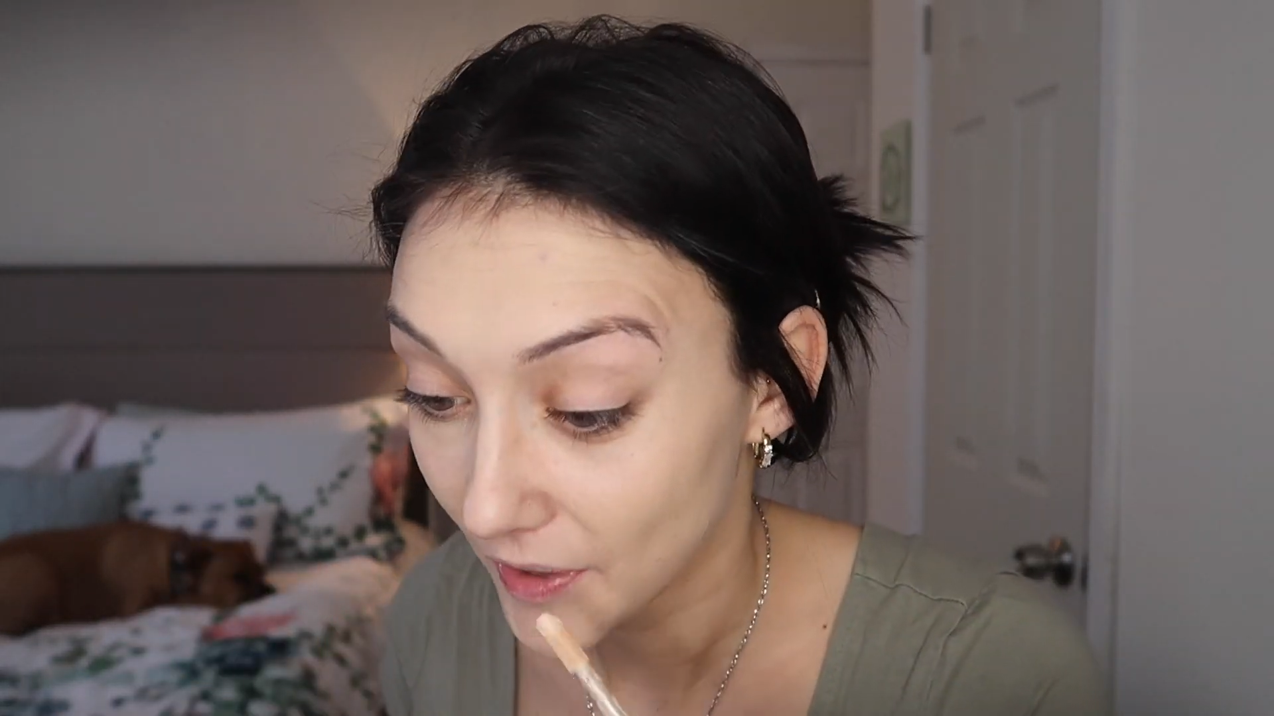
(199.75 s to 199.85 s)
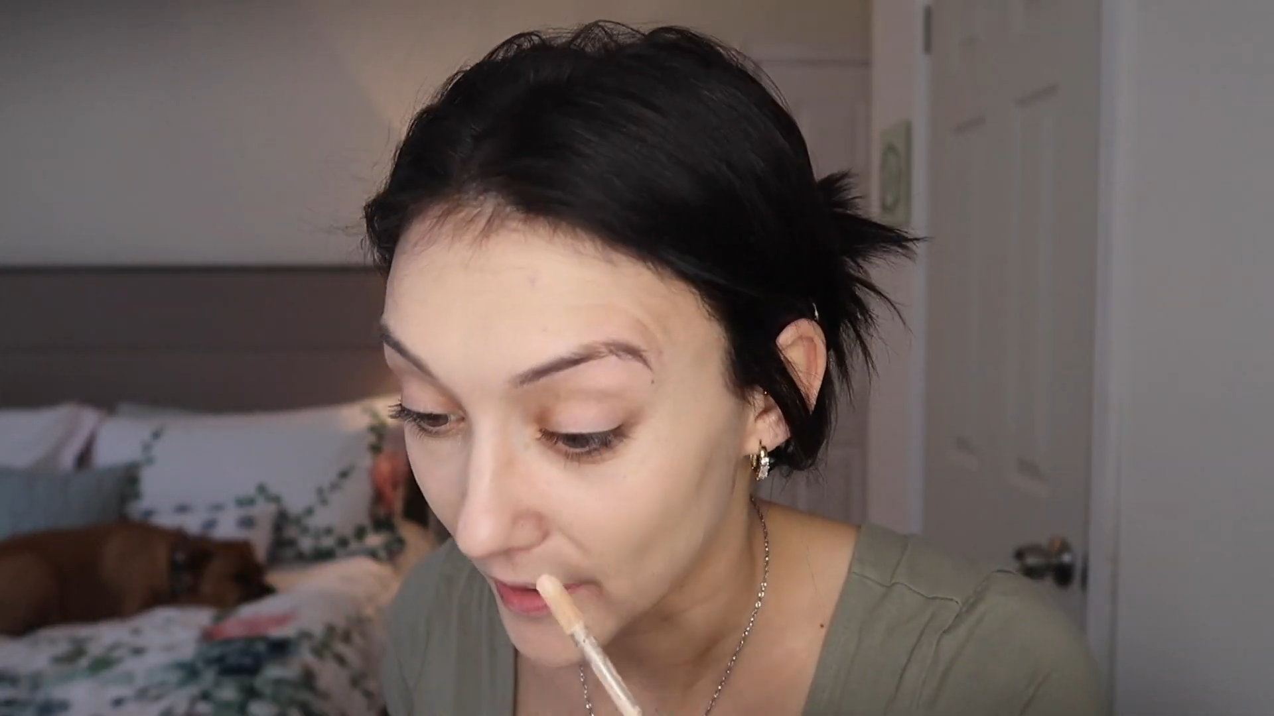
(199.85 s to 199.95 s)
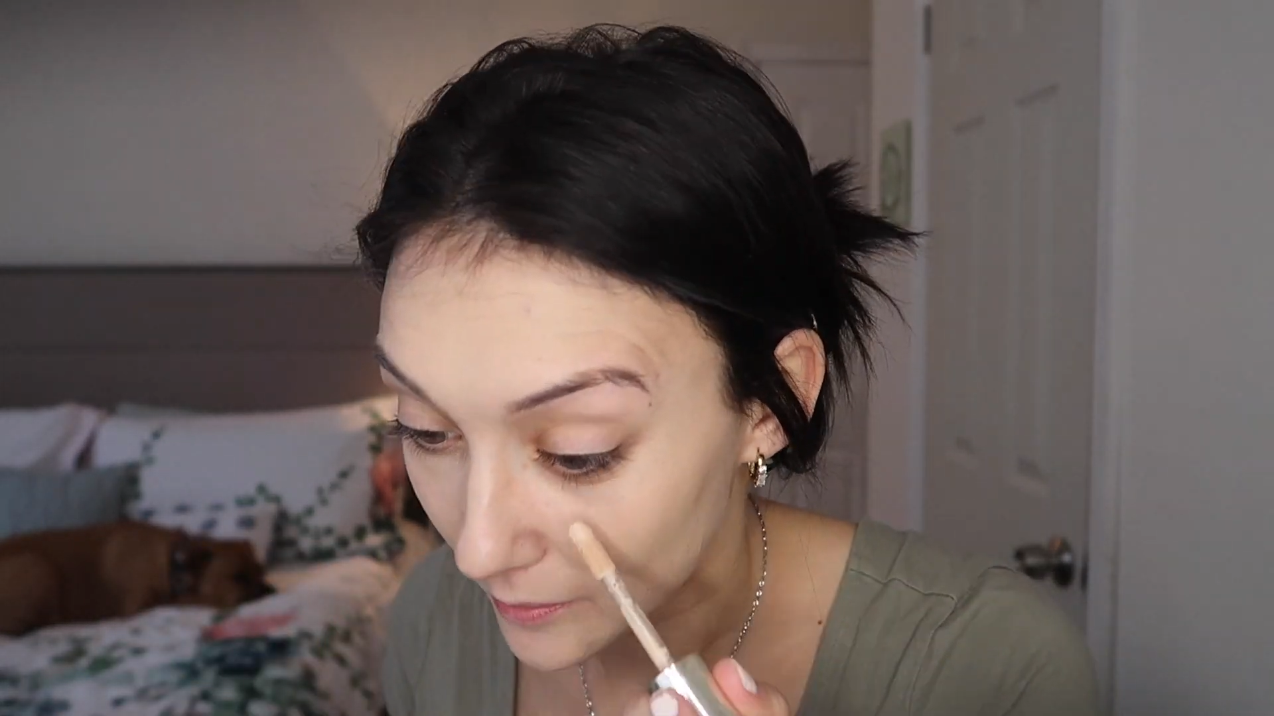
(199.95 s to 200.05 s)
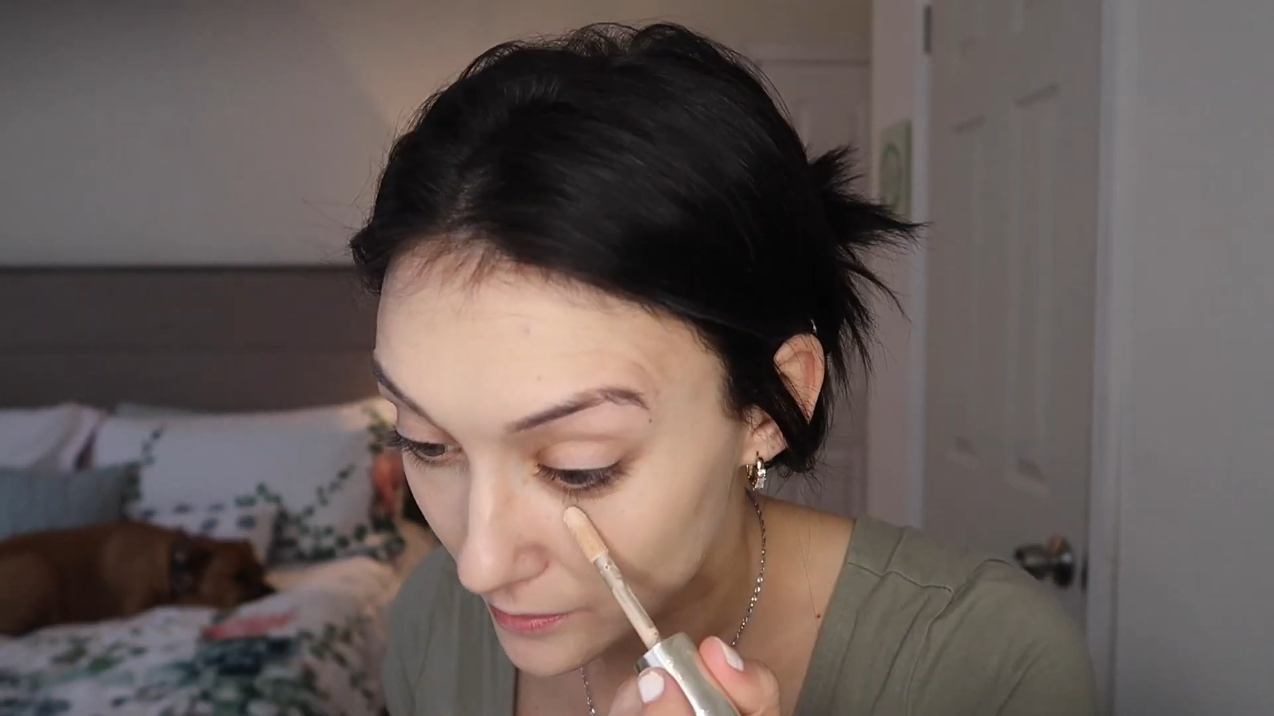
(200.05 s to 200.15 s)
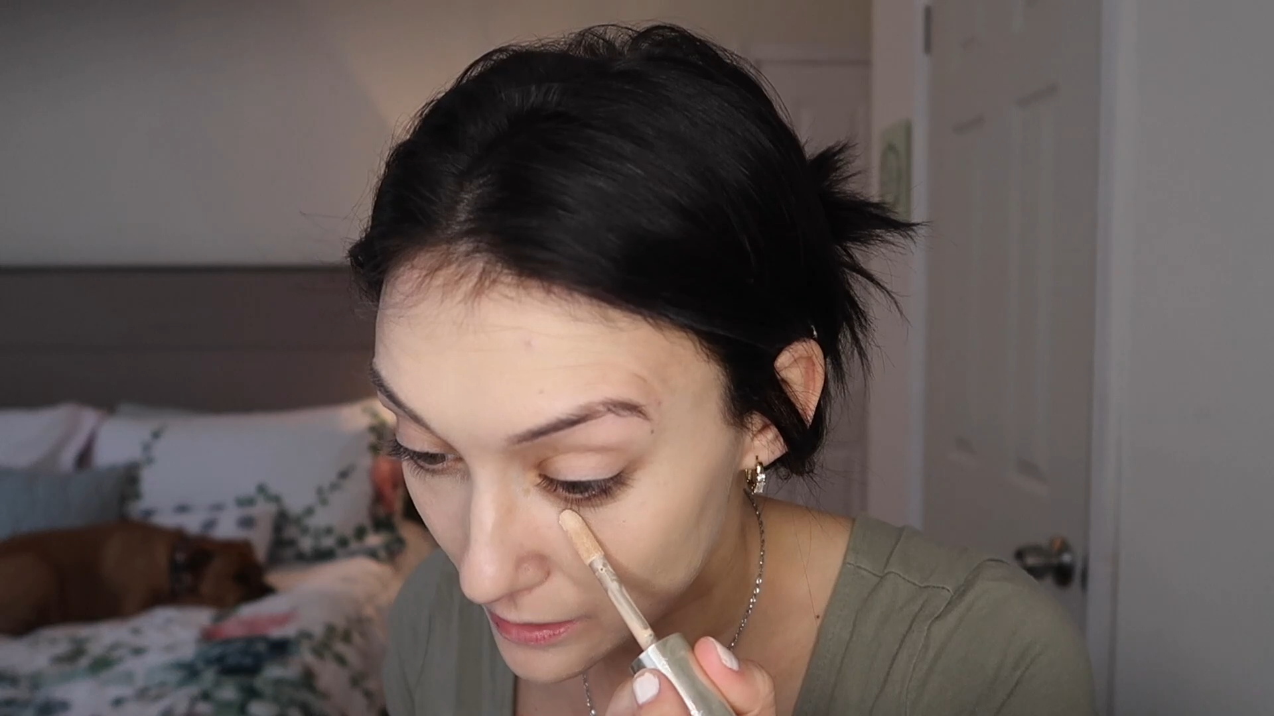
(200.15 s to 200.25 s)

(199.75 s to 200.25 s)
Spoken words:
vitals.